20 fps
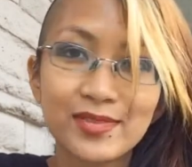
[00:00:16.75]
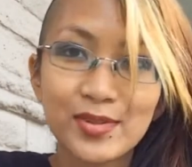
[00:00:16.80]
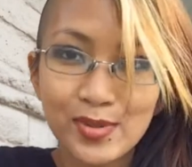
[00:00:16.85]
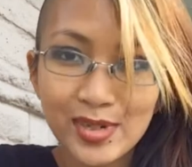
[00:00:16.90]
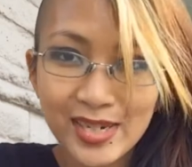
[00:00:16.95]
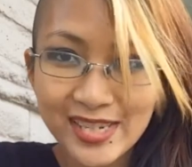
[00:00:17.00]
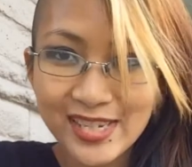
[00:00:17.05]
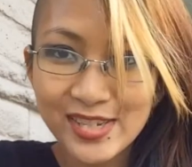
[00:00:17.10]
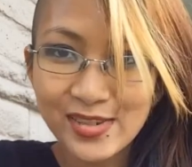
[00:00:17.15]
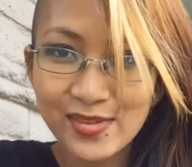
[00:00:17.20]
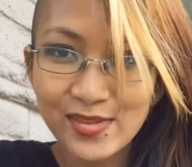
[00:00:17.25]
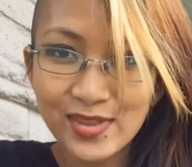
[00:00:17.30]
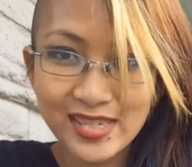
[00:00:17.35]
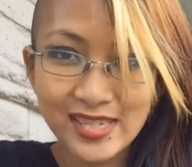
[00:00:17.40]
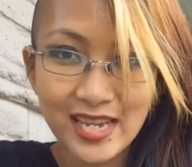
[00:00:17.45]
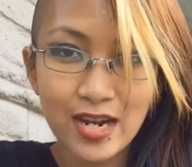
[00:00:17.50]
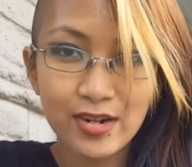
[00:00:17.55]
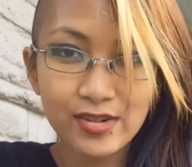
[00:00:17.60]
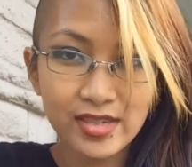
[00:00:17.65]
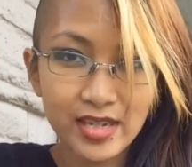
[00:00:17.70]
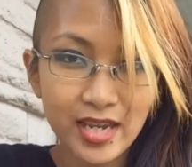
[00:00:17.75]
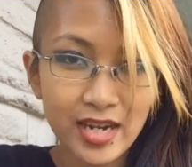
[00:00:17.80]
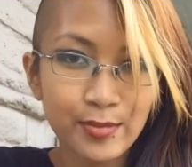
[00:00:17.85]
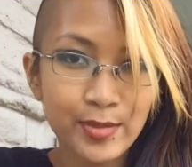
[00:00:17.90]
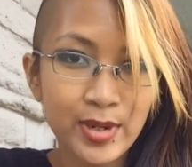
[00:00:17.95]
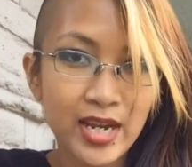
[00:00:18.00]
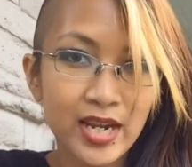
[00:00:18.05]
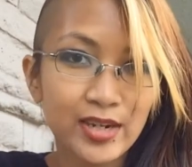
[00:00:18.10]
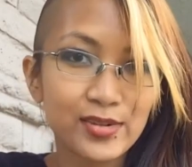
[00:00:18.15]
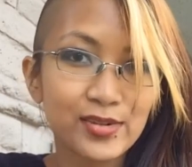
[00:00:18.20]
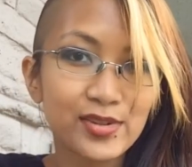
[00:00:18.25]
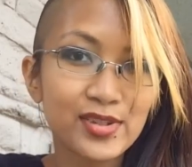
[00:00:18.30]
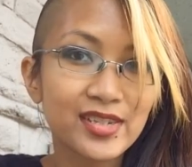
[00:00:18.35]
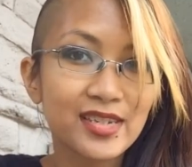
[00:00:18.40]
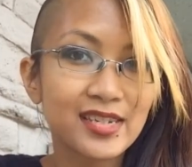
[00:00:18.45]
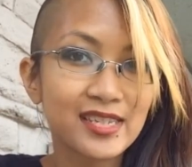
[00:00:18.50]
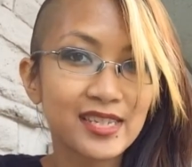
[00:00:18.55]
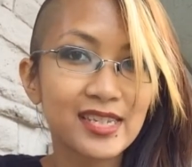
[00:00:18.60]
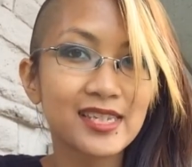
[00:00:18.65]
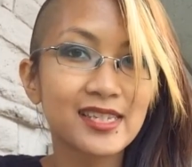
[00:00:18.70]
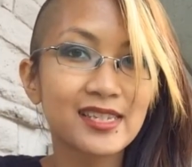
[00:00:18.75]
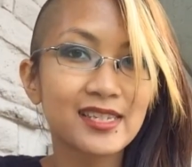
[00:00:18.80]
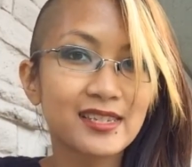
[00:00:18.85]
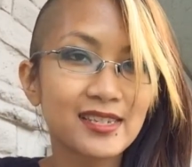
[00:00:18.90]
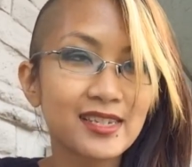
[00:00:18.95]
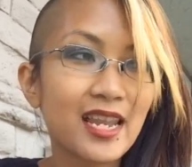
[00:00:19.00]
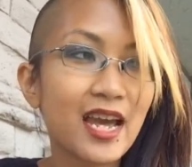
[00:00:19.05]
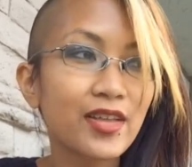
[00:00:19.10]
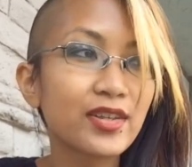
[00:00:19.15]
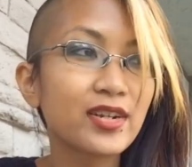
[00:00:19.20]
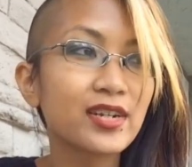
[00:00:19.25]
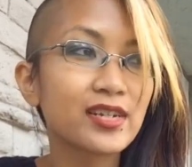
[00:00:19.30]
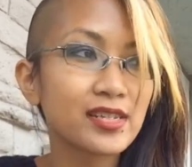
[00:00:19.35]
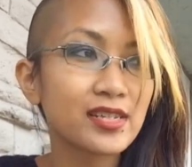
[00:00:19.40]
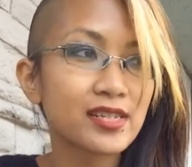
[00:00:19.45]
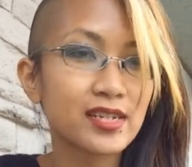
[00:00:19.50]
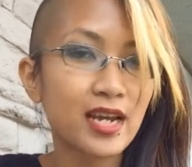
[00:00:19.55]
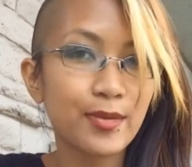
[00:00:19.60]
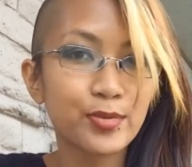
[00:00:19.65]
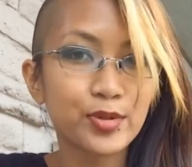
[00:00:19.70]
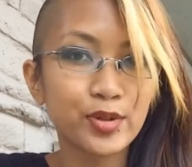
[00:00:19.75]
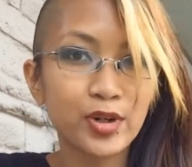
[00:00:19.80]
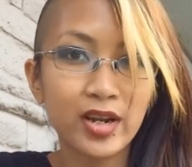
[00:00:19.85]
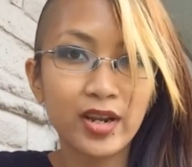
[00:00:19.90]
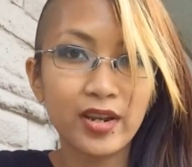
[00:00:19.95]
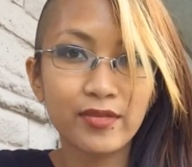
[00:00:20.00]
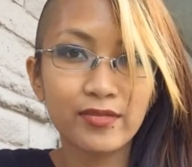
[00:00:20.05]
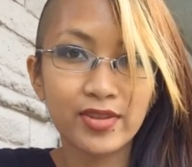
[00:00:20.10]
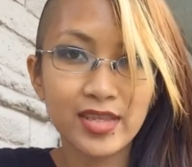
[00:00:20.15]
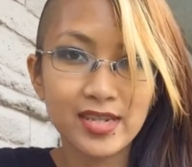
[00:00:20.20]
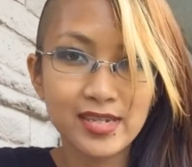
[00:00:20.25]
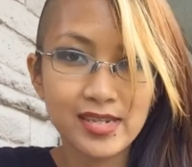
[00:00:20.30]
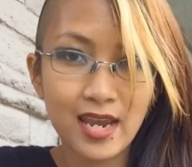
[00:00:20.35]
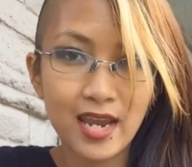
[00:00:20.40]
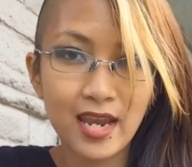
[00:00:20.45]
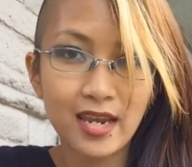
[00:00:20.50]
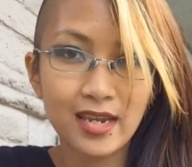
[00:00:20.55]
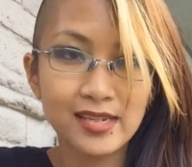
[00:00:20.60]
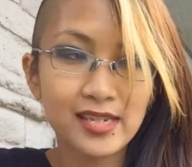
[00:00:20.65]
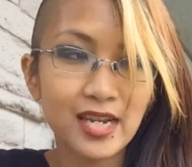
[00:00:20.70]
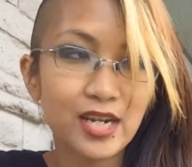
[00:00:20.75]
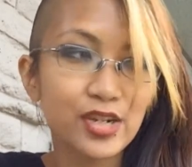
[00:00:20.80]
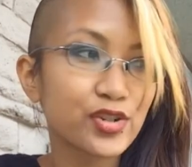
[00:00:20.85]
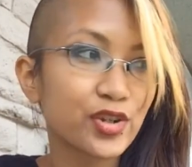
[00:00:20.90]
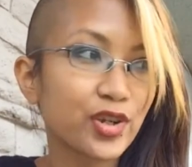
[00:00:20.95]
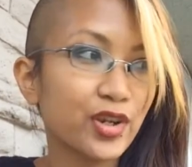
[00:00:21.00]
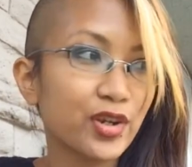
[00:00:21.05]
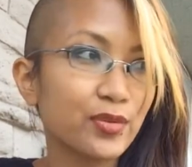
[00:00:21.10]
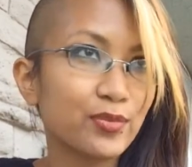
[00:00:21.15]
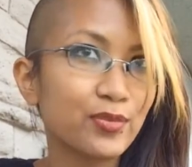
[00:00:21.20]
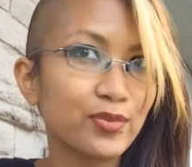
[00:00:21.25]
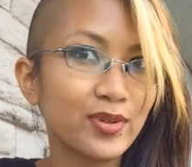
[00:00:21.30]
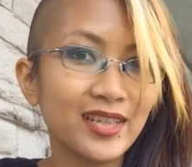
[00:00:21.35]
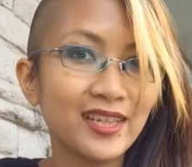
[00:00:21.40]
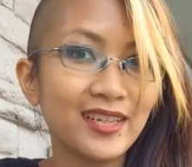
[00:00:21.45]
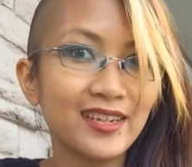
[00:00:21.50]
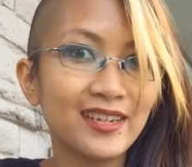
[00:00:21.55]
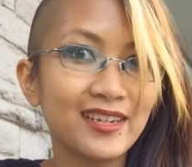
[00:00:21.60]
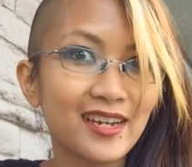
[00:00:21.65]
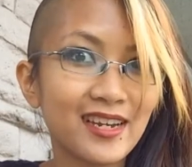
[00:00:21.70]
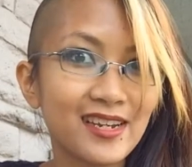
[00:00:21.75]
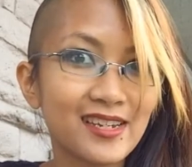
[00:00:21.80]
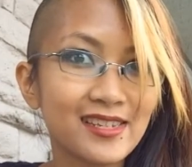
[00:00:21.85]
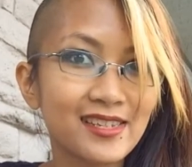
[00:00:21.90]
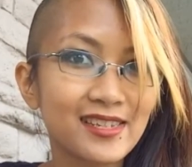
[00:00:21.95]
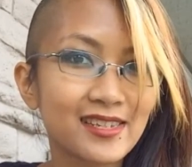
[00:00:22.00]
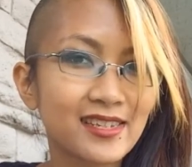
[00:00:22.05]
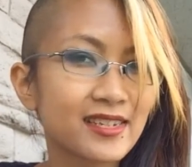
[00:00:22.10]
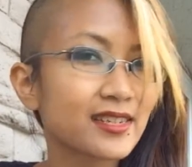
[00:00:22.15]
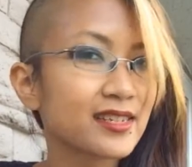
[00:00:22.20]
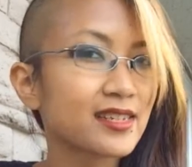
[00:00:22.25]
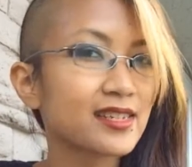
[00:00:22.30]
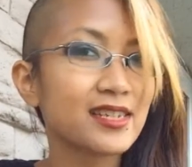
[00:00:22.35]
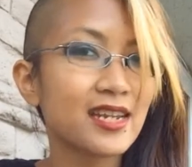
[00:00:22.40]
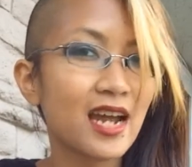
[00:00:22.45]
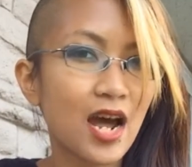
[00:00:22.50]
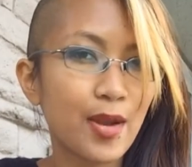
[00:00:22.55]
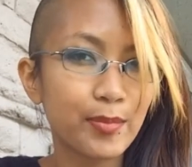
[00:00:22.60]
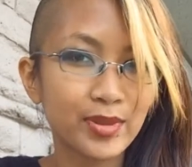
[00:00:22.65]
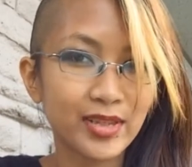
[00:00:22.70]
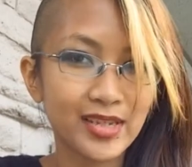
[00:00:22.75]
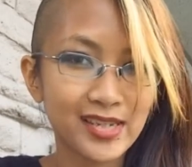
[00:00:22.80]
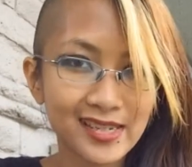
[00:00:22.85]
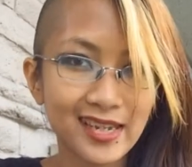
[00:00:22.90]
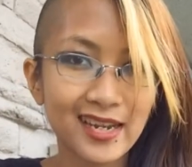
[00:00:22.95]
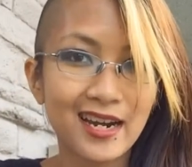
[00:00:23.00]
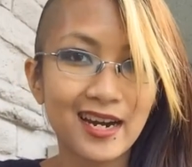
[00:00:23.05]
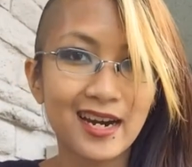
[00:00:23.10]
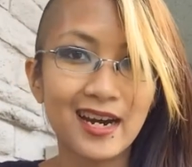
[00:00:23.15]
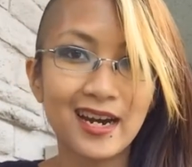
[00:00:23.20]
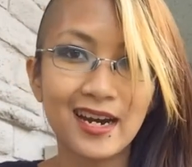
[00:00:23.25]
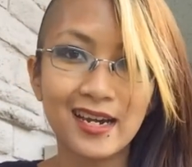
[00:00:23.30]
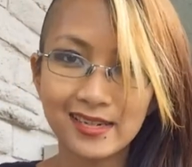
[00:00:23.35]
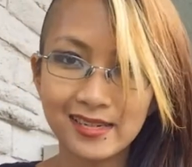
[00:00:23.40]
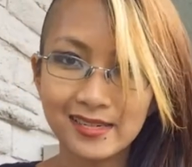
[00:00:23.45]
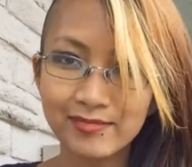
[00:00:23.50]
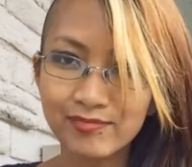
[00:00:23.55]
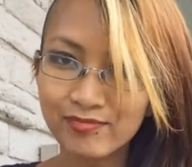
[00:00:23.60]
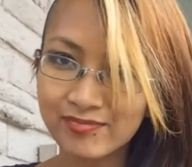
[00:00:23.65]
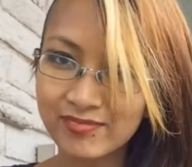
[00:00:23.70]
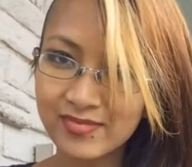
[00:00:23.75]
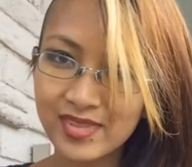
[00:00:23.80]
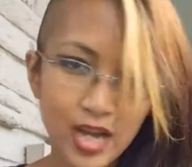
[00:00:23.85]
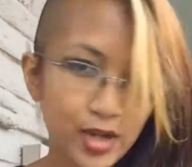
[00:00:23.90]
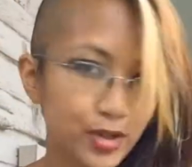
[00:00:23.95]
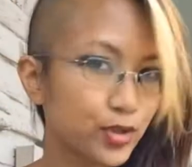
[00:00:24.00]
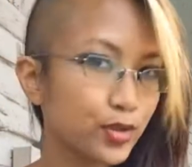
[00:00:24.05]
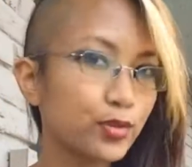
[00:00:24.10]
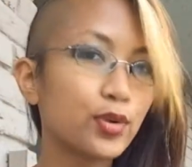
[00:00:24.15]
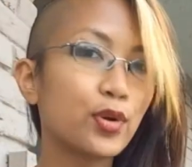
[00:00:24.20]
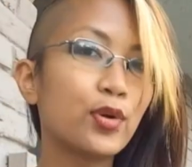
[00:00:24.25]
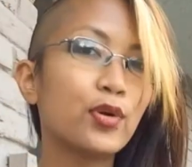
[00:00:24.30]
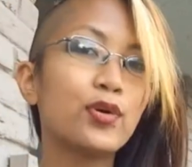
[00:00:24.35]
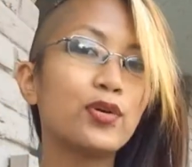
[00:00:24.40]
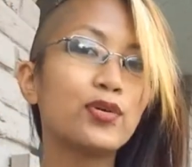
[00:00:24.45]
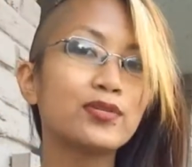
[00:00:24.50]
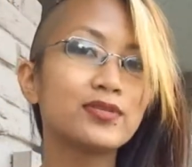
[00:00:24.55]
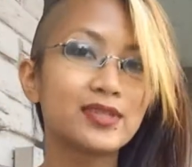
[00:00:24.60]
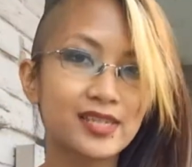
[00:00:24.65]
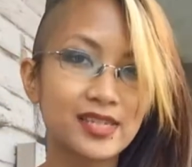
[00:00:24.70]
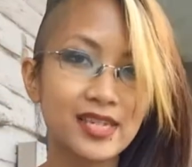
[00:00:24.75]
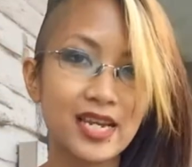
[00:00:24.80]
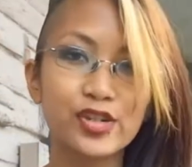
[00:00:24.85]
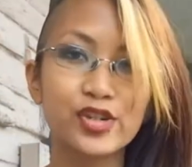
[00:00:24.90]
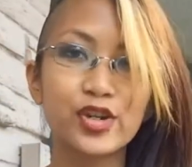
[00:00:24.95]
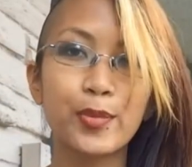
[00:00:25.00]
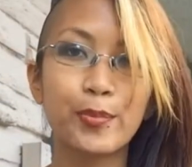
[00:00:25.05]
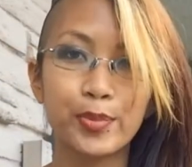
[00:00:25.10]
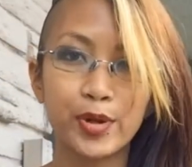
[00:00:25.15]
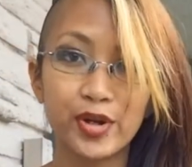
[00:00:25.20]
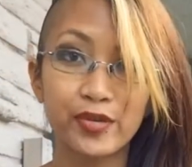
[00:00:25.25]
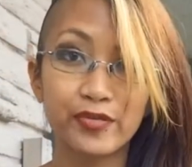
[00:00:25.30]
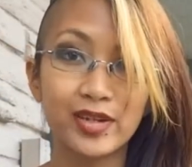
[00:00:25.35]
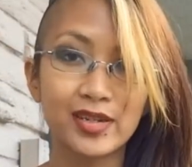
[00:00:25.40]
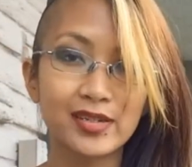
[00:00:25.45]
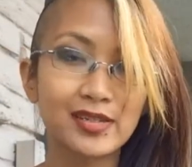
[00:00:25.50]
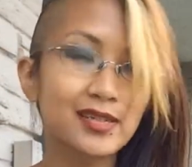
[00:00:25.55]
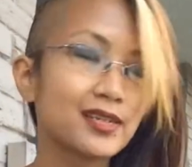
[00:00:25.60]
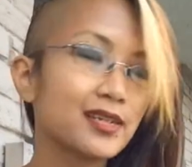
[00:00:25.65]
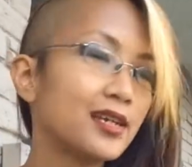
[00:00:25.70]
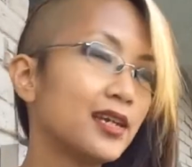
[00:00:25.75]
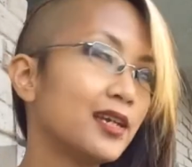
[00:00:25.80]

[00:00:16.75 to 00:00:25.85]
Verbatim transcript: wanted to do this outside of my house because it's, now that it's stopped raining for the day, it's actually really nice. It's not blazing hot, not too cold, it's actually perfect.